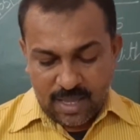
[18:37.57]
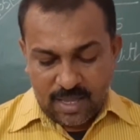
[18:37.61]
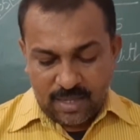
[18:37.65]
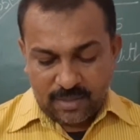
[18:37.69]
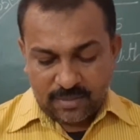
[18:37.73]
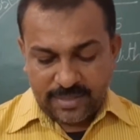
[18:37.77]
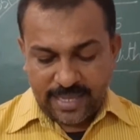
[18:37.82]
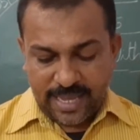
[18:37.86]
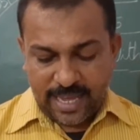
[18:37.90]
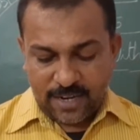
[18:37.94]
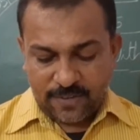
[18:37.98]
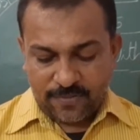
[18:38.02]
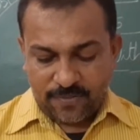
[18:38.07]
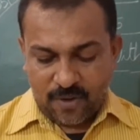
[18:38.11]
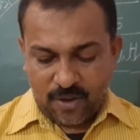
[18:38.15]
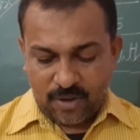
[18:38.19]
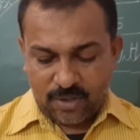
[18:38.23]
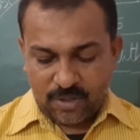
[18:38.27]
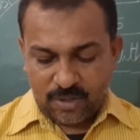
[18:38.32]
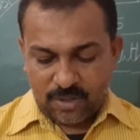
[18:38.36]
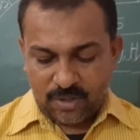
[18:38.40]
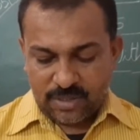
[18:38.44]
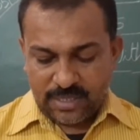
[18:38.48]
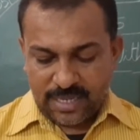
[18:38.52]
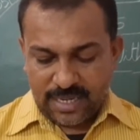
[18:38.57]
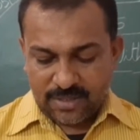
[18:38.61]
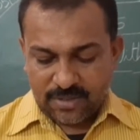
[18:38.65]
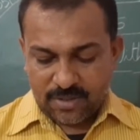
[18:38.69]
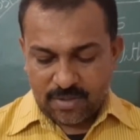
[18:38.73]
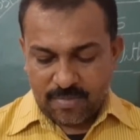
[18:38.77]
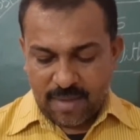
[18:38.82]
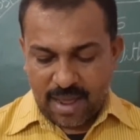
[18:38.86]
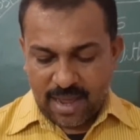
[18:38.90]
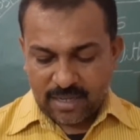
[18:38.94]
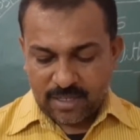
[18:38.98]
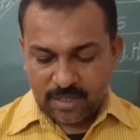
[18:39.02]
There followed a
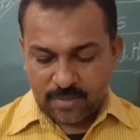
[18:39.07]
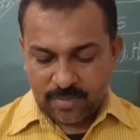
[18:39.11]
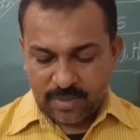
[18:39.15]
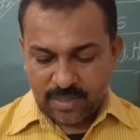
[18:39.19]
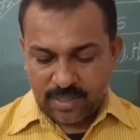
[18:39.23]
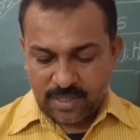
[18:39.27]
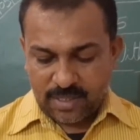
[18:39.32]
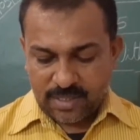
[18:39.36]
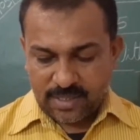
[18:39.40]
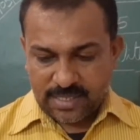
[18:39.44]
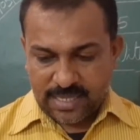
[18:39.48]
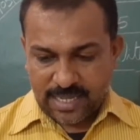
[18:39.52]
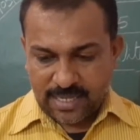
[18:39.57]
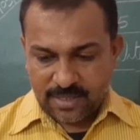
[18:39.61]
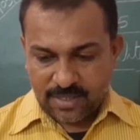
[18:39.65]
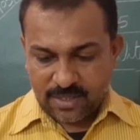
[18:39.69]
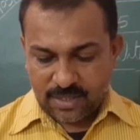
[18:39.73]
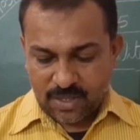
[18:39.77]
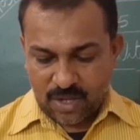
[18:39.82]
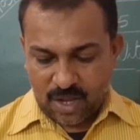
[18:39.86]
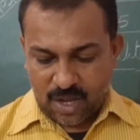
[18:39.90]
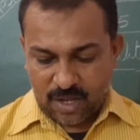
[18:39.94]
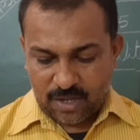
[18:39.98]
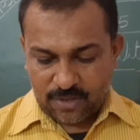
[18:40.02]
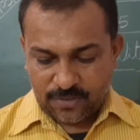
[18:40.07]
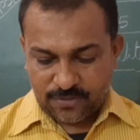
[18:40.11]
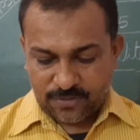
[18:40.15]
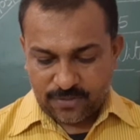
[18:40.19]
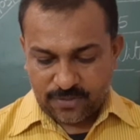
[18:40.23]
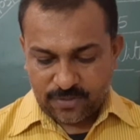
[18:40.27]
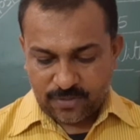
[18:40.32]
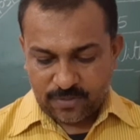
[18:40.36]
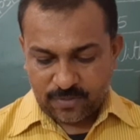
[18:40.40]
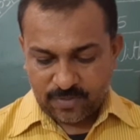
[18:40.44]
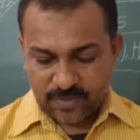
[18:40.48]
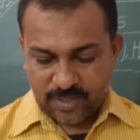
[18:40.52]
remarkable sense of
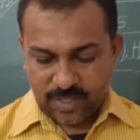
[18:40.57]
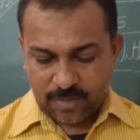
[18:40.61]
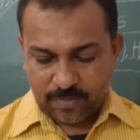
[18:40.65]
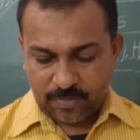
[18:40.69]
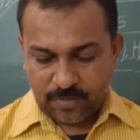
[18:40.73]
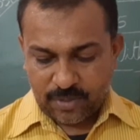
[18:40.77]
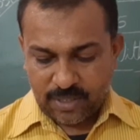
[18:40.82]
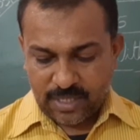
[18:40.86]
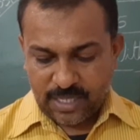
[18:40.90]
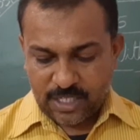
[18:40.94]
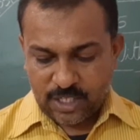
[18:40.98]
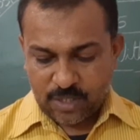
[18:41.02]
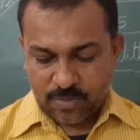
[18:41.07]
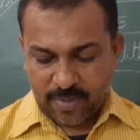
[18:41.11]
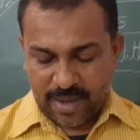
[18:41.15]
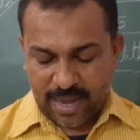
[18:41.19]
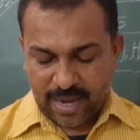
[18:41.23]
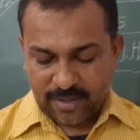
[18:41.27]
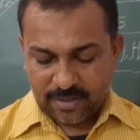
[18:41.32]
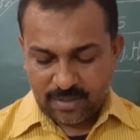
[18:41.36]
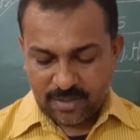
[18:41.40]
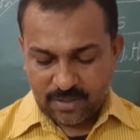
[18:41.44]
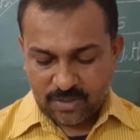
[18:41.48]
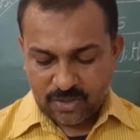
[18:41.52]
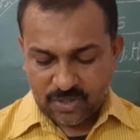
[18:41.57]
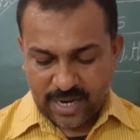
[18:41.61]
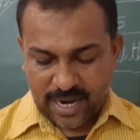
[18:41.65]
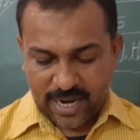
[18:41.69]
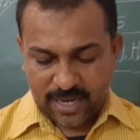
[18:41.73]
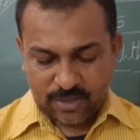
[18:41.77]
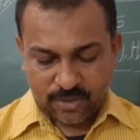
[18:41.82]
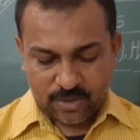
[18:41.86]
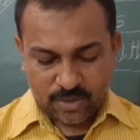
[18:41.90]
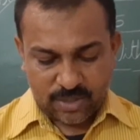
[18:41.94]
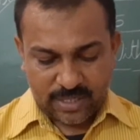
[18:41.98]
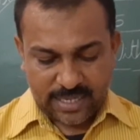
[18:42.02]
the policeman
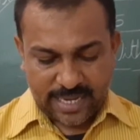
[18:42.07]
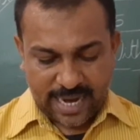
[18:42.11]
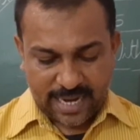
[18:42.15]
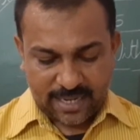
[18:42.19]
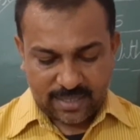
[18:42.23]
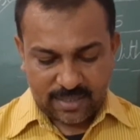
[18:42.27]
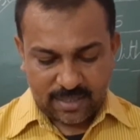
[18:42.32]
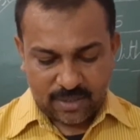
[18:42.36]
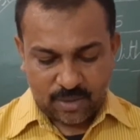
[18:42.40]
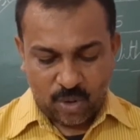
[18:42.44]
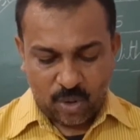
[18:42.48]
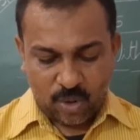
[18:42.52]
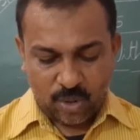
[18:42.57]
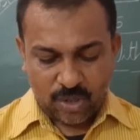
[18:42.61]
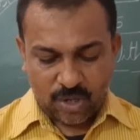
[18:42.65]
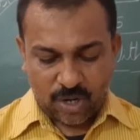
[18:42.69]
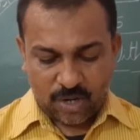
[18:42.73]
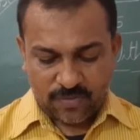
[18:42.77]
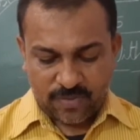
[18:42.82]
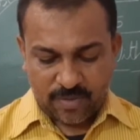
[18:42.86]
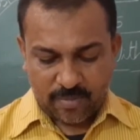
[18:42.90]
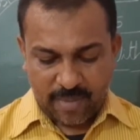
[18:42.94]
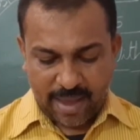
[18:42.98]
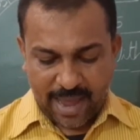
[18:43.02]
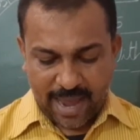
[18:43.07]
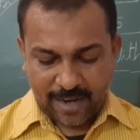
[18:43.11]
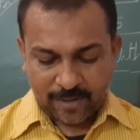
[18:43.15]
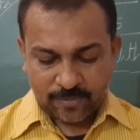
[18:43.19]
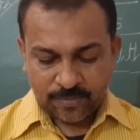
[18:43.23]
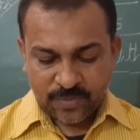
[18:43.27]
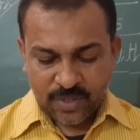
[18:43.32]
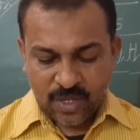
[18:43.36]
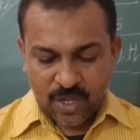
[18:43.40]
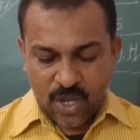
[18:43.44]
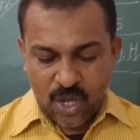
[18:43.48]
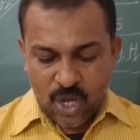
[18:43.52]
tried to get hold of a
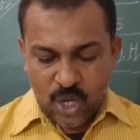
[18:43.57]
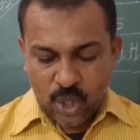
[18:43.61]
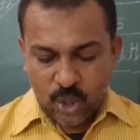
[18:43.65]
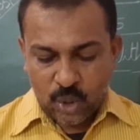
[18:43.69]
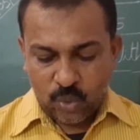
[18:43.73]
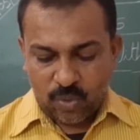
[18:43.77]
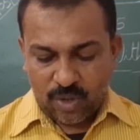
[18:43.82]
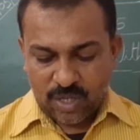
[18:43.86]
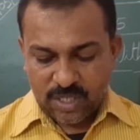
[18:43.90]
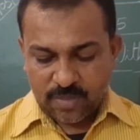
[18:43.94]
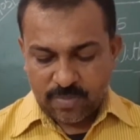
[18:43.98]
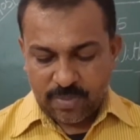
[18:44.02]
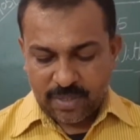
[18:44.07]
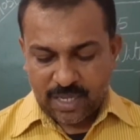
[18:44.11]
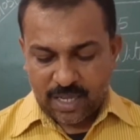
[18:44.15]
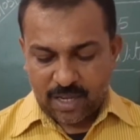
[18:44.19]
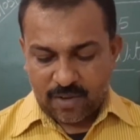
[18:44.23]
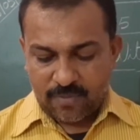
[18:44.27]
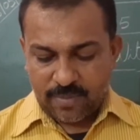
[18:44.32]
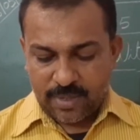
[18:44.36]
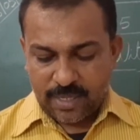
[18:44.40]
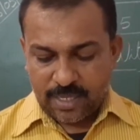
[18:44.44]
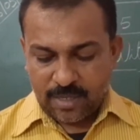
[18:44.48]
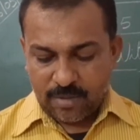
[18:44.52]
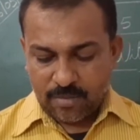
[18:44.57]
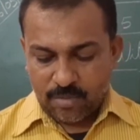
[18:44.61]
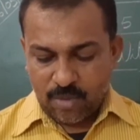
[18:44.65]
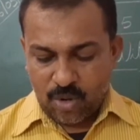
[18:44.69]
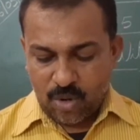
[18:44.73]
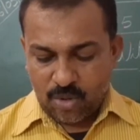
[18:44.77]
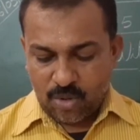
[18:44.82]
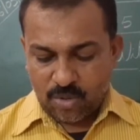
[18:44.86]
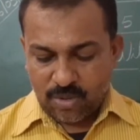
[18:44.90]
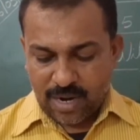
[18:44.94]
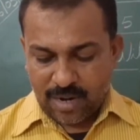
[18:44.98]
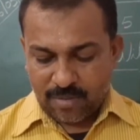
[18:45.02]
man who was becoming
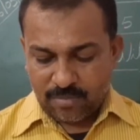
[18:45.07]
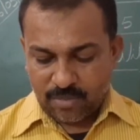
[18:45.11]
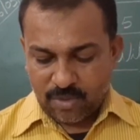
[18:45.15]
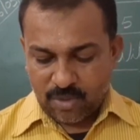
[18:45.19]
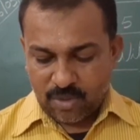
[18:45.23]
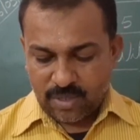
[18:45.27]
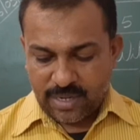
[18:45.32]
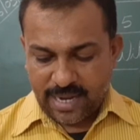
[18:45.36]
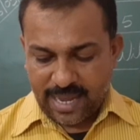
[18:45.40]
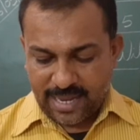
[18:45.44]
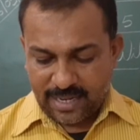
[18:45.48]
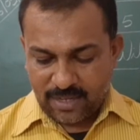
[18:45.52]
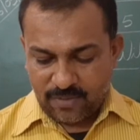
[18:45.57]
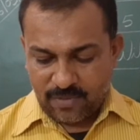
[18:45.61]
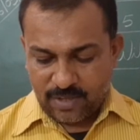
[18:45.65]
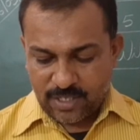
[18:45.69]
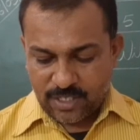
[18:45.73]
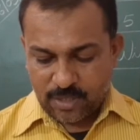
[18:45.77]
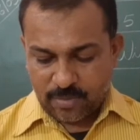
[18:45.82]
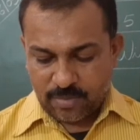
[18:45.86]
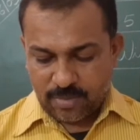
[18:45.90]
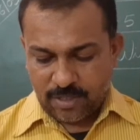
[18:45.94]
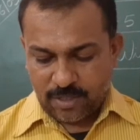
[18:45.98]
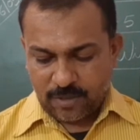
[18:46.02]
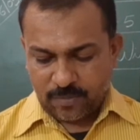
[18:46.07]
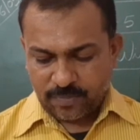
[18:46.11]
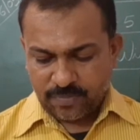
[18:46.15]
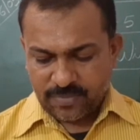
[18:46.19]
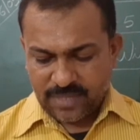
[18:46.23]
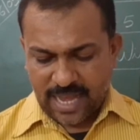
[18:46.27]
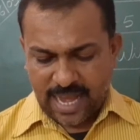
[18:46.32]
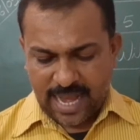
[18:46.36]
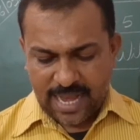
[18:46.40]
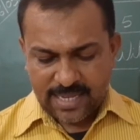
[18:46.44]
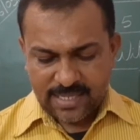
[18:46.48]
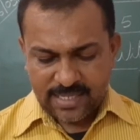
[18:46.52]
more and more invisible
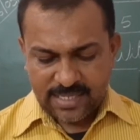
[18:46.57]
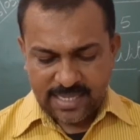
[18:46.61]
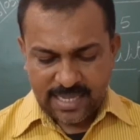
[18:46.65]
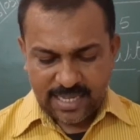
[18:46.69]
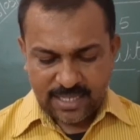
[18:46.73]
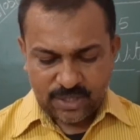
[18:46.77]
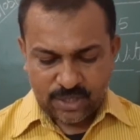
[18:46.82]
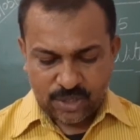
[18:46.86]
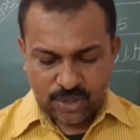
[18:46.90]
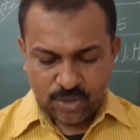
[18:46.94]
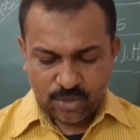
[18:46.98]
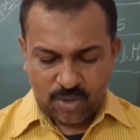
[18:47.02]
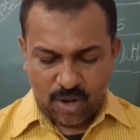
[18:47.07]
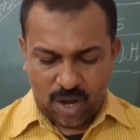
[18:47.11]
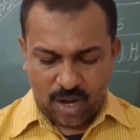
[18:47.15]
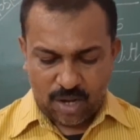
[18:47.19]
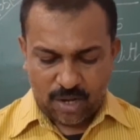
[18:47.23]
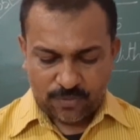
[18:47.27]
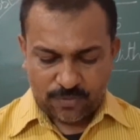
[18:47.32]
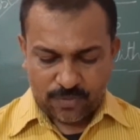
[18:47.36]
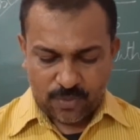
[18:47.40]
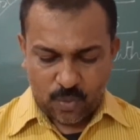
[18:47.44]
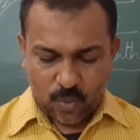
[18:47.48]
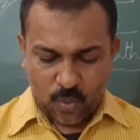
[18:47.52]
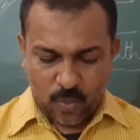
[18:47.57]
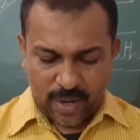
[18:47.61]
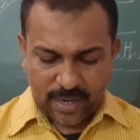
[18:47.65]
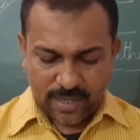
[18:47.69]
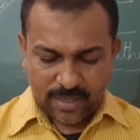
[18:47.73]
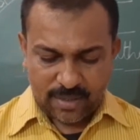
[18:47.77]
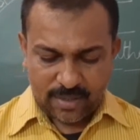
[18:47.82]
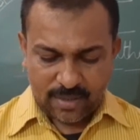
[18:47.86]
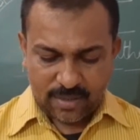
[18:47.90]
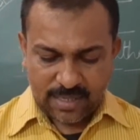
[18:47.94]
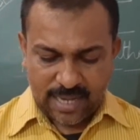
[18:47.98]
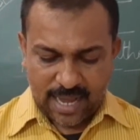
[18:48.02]
as he threw off
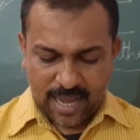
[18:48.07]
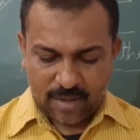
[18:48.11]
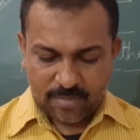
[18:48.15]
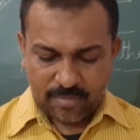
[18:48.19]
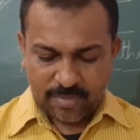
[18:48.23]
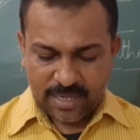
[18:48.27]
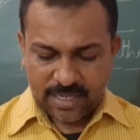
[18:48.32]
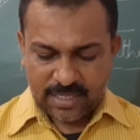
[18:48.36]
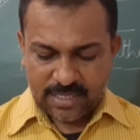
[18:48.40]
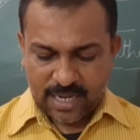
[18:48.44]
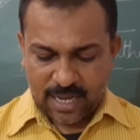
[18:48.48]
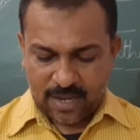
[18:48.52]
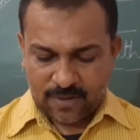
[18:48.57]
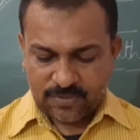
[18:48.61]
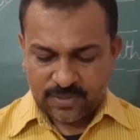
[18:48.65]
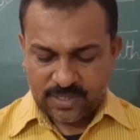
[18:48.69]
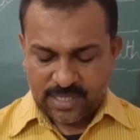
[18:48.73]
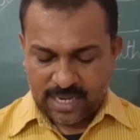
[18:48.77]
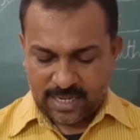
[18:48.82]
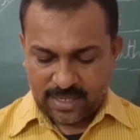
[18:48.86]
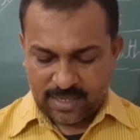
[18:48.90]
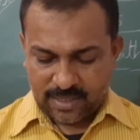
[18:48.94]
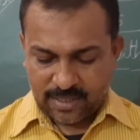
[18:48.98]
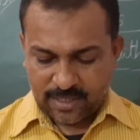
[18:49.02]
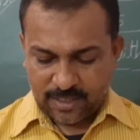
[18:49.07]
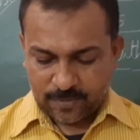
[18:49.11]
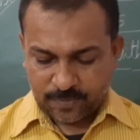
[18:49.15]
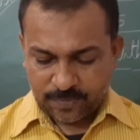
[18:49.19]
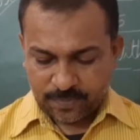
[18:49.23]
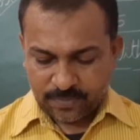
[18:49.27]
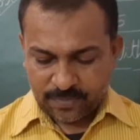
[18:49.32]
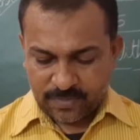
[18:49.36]
one garment after another.